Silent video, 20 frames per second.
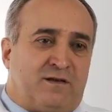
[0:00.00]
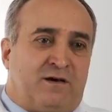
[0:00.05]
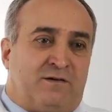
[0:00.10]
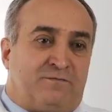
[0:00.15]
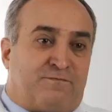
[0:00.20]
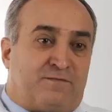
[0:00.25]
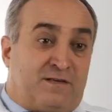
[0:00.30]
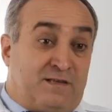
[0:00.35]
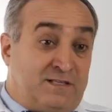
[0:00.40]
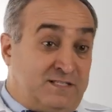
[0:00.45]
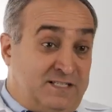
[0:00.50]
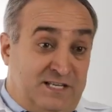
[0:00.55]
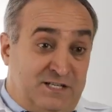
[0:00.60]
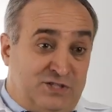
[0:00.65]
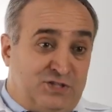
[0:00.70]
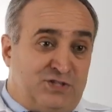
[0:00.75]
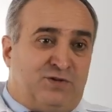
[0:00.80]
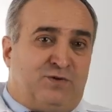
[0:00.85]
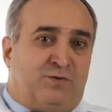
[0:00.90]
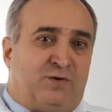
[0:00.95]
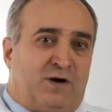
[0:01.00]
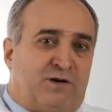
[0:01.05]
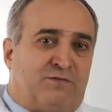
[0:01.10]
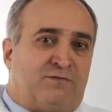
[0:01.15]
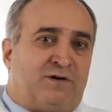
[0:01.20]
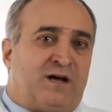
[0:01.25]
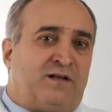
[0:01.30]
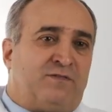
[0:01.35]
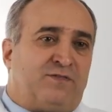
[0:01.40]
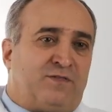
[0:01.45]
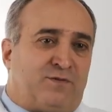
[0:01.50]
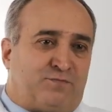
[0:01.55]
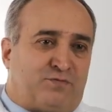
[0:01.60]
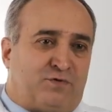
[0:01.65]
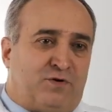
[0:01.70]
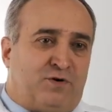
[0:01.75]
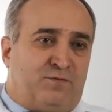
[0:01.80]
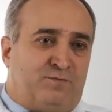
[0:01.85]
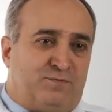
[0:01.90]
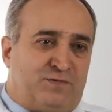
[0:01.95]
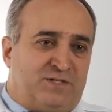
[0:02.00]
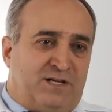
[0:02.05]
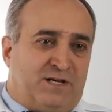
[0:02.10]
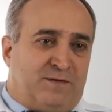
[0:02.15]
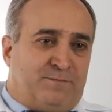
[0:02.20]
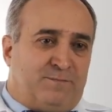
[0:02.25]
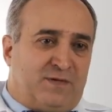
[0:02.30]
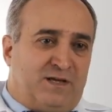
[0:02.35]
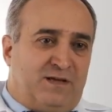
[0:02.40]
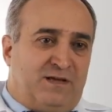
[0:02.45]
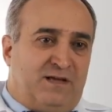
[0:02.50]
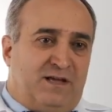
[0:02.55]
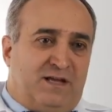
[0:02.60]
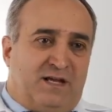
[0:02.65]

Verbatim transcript: of tissue around the probe tip.